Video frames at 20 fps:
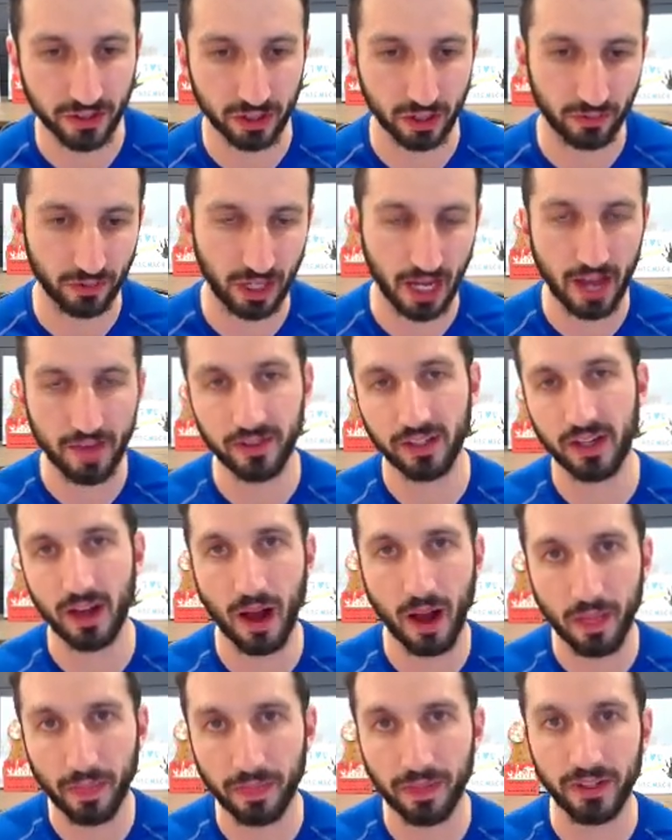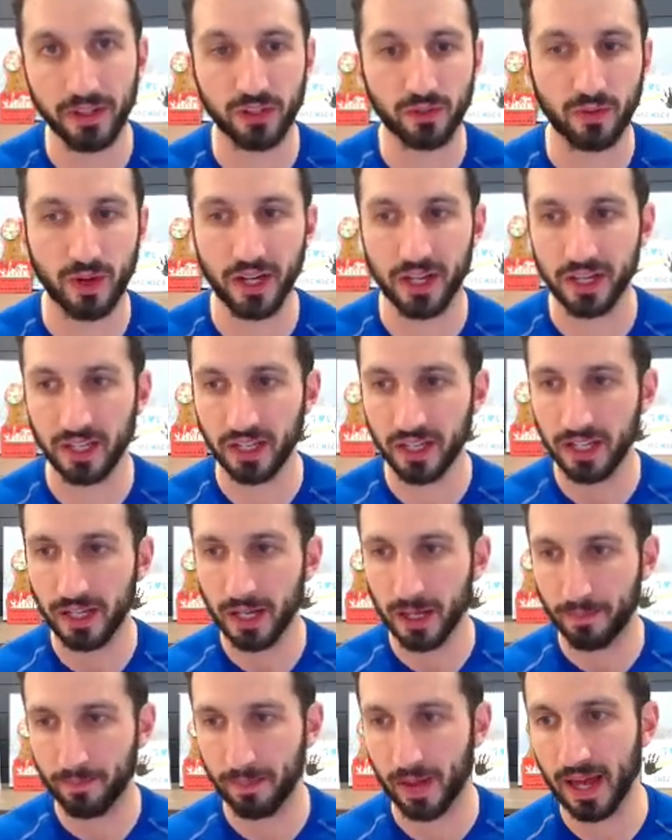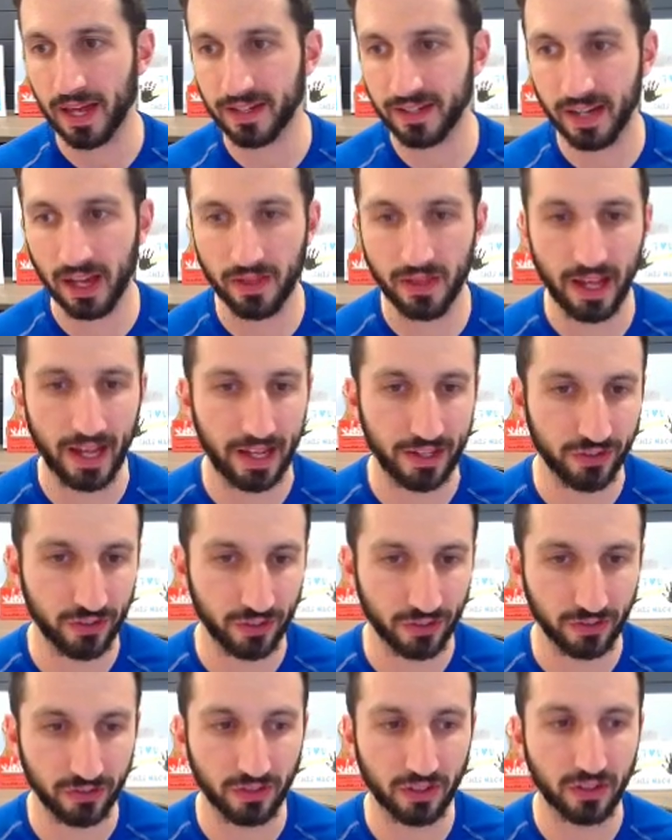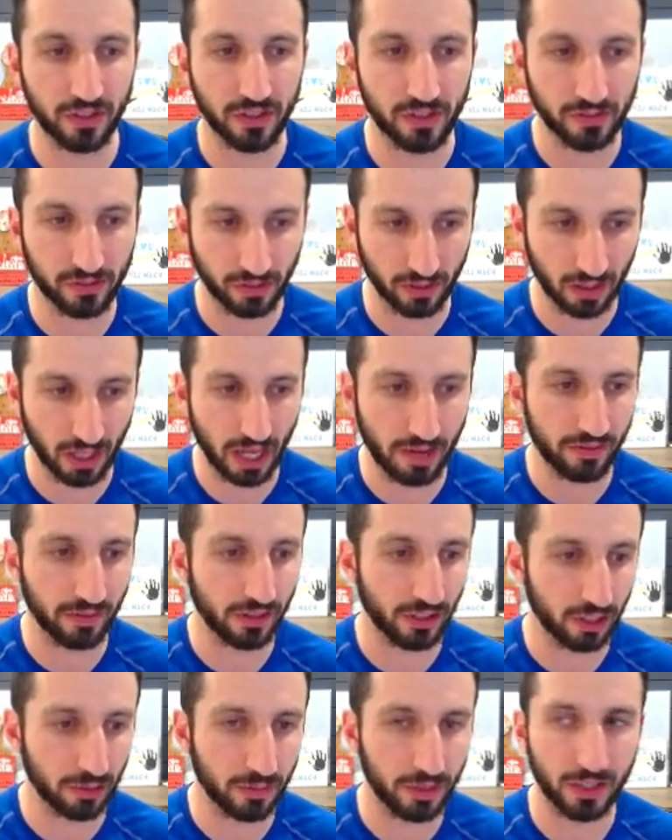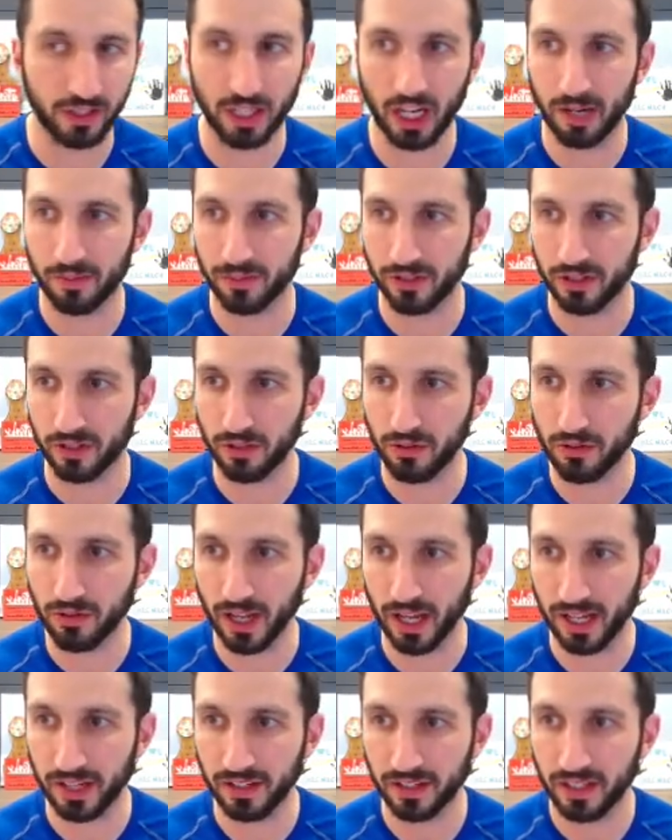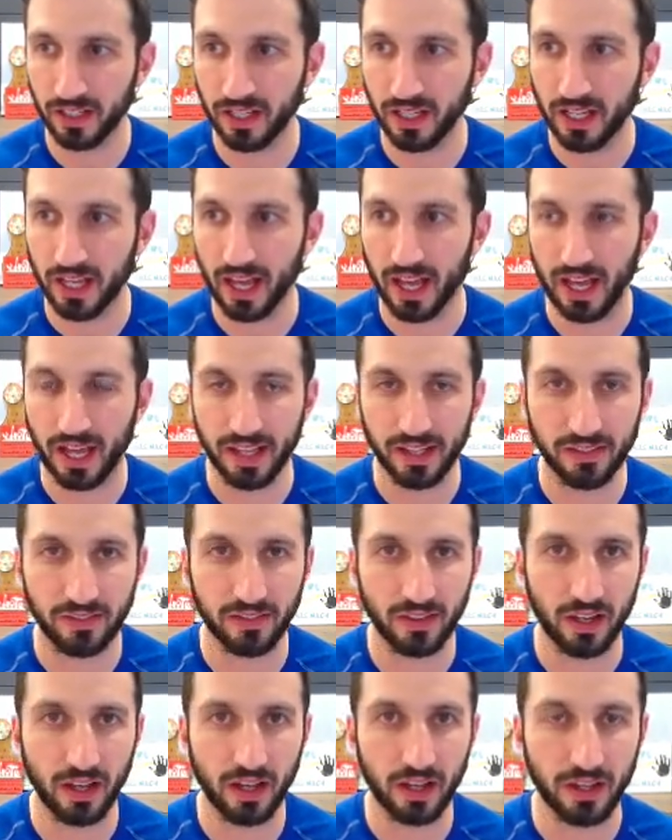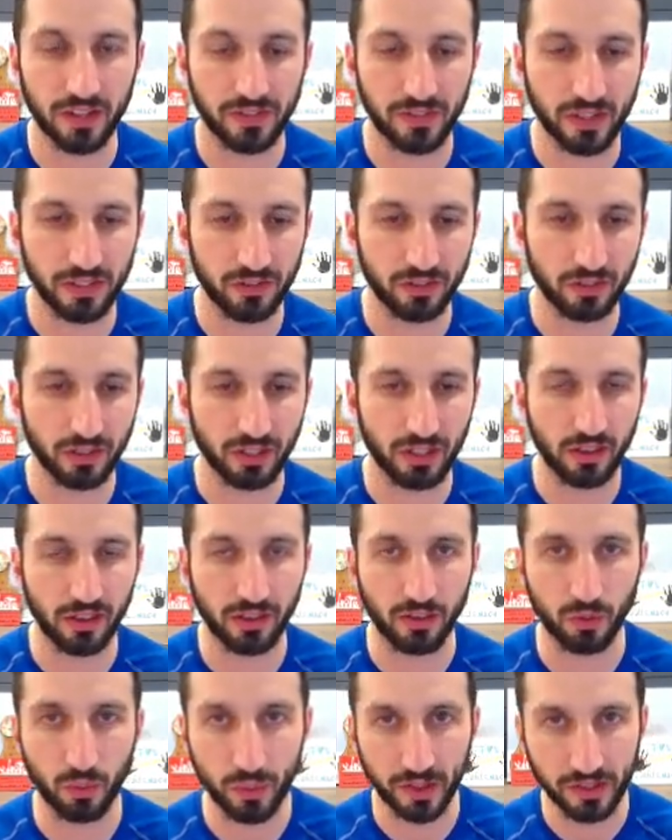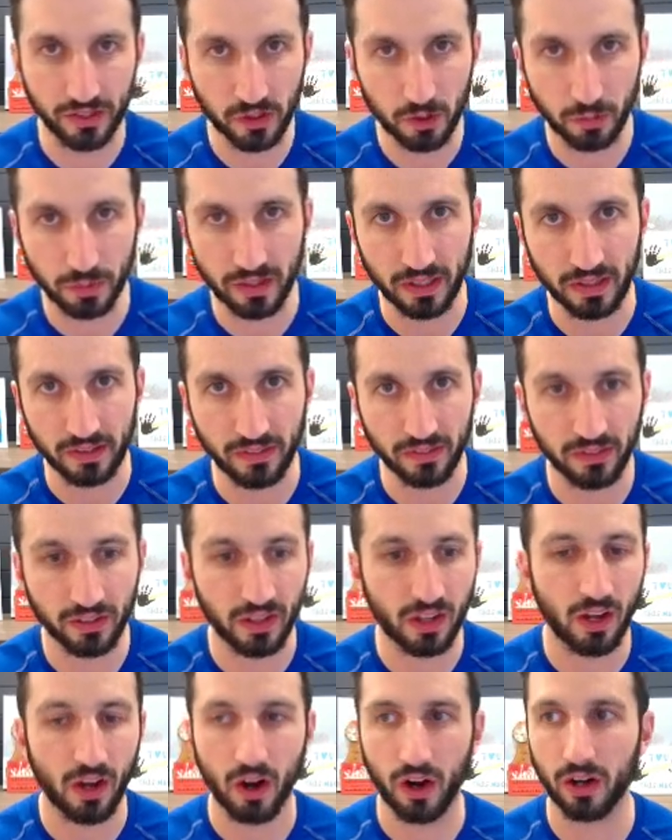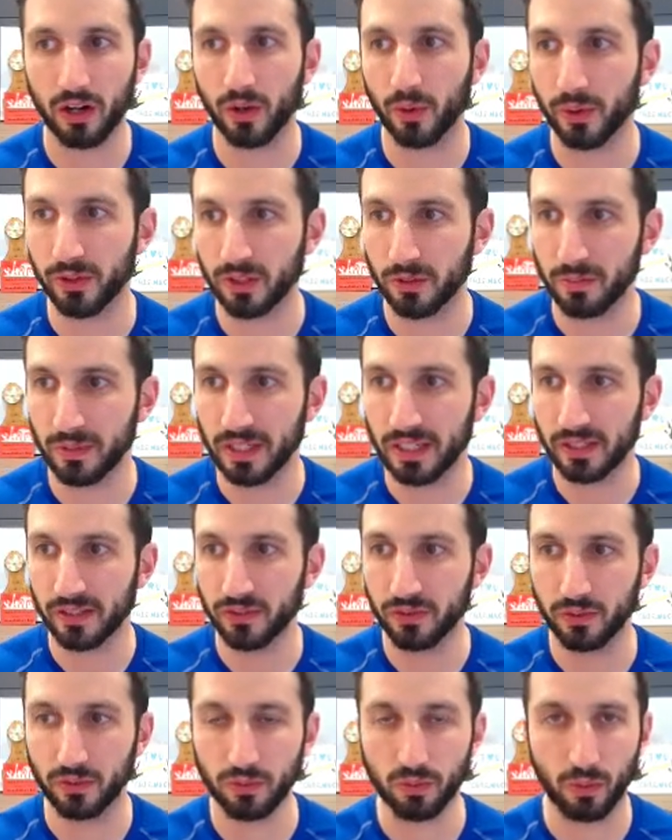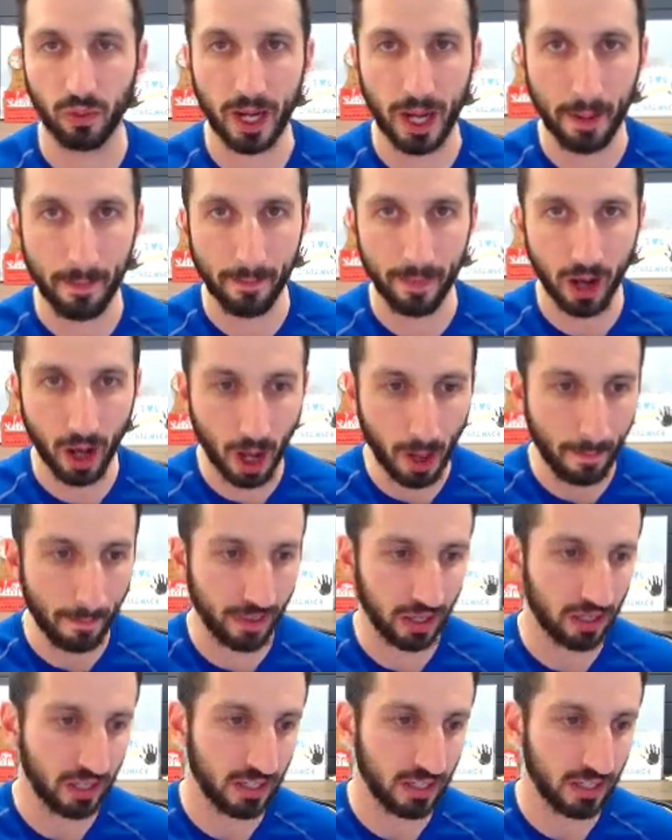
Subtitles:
So if you haven't gotten things ready, batten down the hatches, you still have a little bit of time to do that, as essentially the wind speeds are going to begin to ramp up